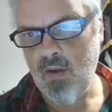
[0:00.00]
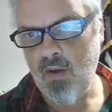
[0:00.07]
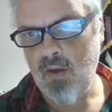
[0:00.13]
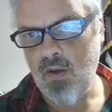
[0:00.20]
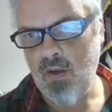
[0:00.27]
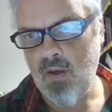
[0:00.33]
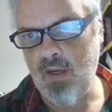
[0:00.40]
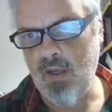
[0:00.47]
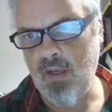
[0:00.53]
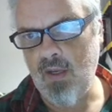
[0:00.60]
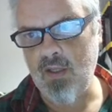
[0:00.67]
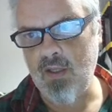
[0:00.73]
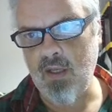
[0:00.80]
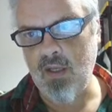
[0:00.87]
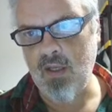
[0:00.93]
and then
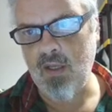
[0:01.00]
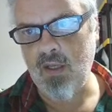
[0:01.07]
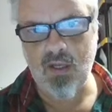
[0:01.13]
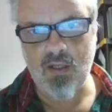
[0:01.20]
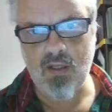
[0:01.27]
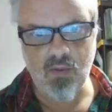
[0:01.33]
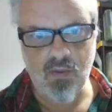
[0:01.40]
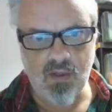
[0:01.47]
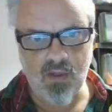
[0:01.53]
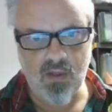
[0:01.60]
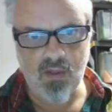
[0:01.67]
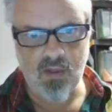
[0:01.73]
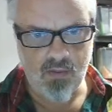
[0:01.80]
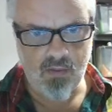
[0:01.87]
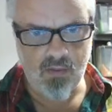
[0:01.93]
select the next one
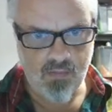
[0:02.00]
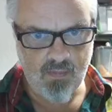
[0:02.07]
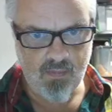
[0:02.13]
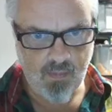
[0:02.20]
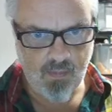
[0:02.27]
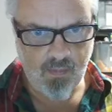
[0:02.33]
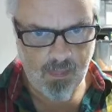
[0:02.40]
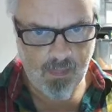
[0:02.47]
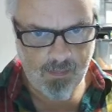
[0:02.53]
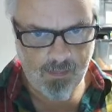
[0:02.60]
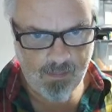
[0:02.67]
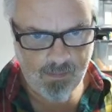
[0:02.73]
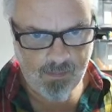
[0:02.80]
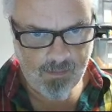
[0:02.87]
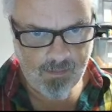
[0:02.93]
down.
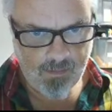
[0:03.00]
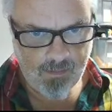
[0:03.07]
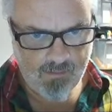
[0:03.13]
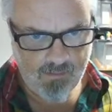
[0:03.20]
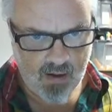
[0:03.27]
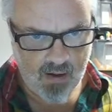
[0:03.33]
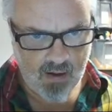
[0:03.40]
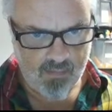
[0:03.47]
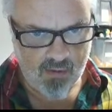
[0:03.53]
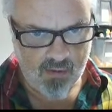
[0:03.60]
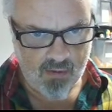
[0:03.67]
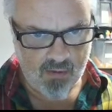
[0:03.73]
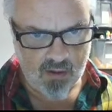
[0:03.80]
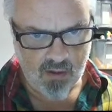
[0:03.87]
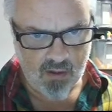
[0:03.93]
And I'm
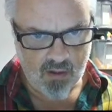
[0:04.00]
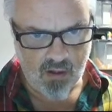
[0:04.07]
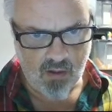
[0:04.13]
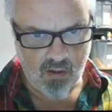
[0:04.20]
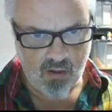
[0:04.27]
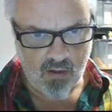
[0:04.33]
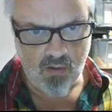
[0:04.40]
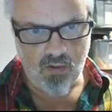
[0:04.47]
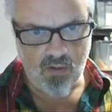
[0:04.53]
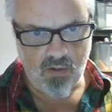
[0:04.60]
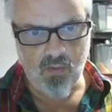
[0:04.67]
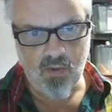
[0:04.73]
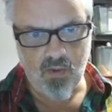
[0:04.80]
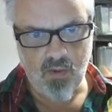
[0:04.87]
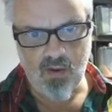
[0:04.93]
just going to go
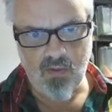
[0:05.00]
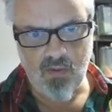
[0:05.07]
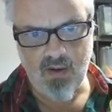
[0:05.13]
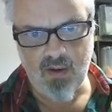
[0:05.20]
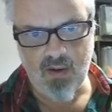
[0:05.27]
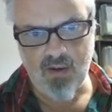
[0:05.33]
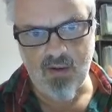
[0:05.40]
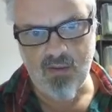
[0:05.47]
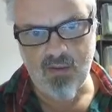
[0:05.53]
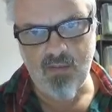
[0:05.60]
way over here